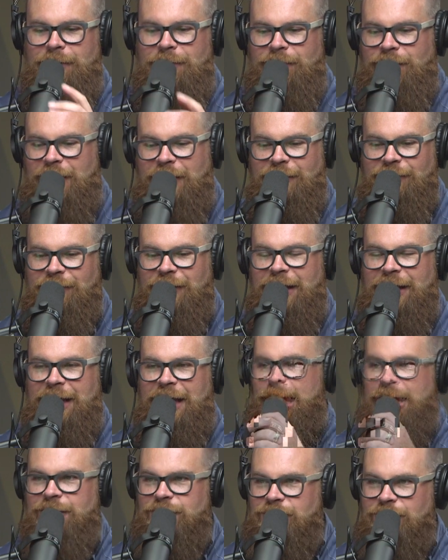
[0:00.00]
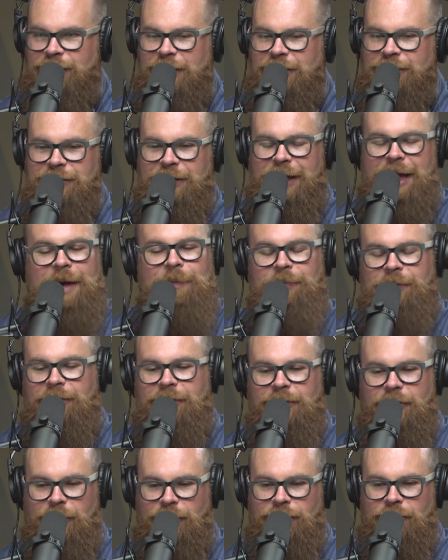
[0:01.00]
Things that happened in
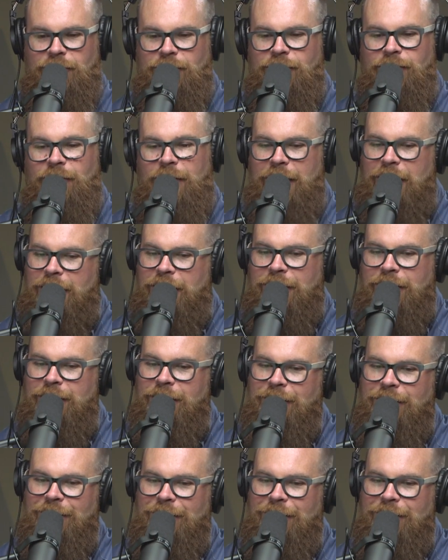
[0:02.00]
the third grade.